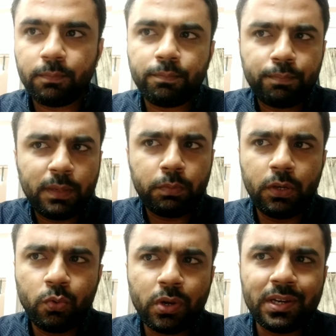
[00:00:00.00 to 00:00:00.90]
People
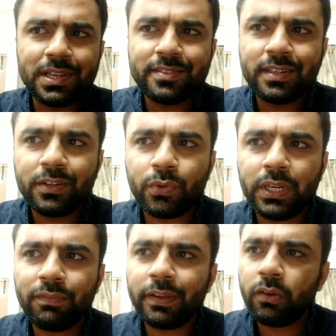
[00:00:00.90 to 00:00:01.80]
who are less than
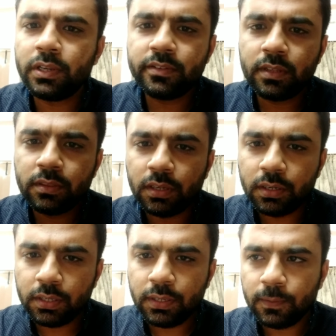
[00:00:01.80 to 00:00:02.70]
25 or less than
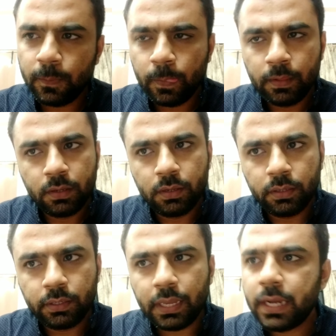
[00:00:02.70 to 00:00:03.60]
30
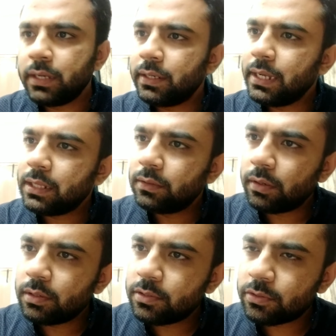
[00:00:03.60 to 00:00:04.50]
can take the
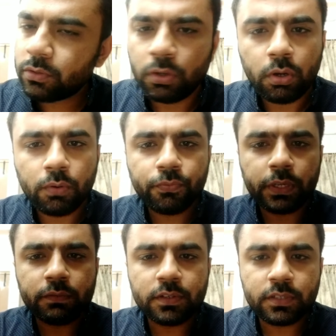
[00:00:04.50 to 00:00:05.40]
risk of
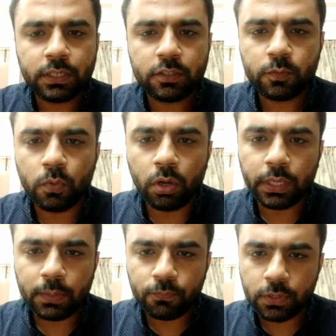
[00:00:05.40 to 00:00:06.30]
investing in small
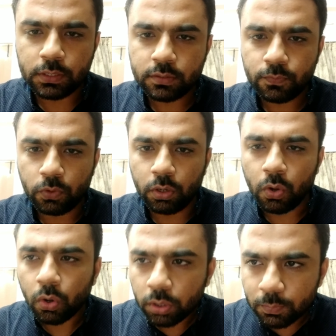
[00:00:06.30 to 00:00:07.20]
cap funds for a
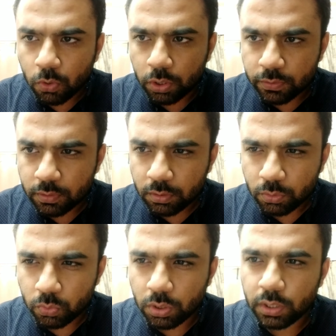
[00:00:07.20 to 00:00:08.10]
long term horizon
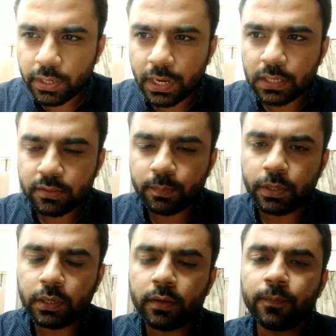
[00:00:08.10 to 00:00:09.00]
to earn a handsome
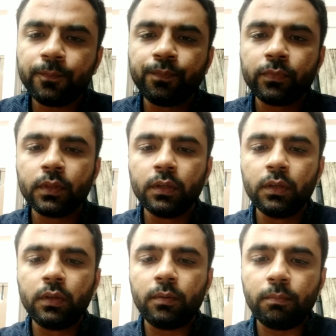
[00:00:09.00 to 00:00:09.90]
return.
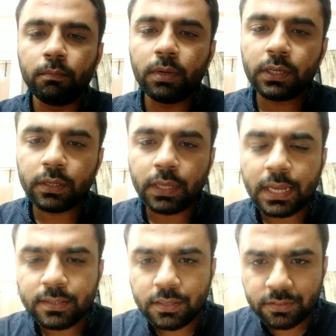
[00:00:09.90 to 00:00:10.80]
But
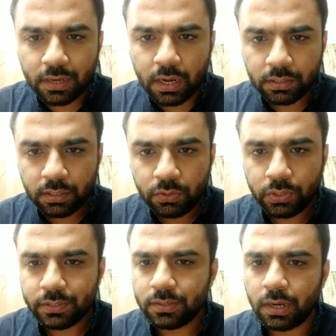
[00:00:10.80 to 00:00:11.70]
as a starter, you
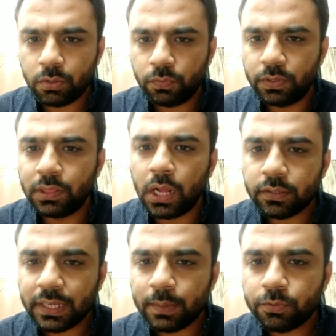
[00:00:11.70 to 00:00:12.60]
can start off with
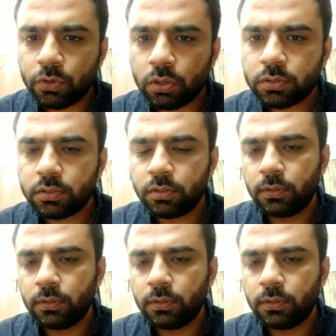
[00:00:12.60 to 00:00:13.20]
large cap stocks.